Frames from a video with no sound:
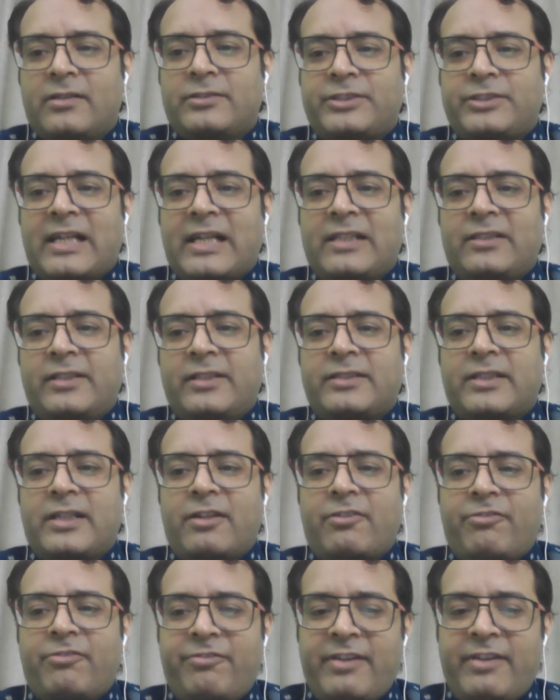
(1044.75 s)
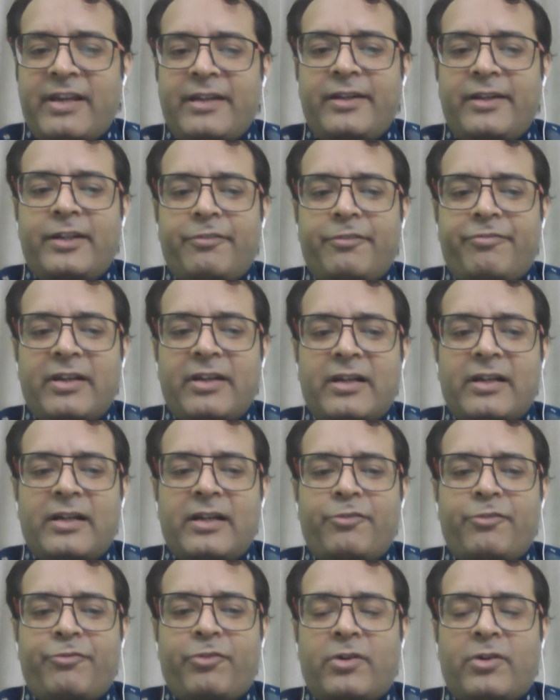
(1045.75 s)
chances are very
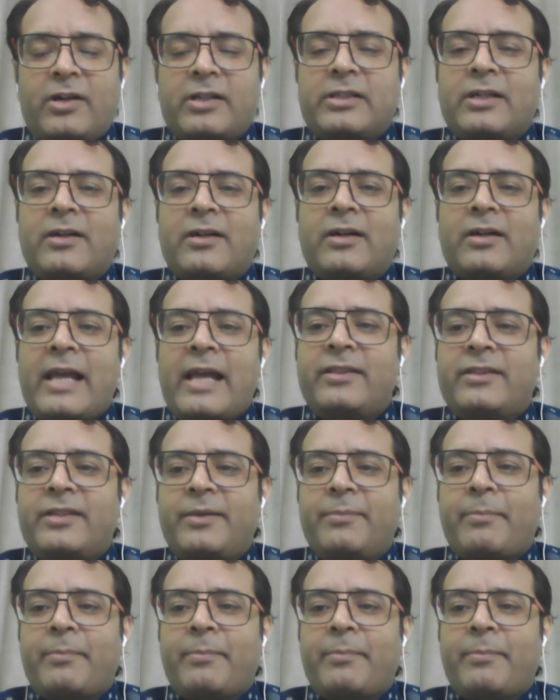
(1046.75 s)
difficult for the healthy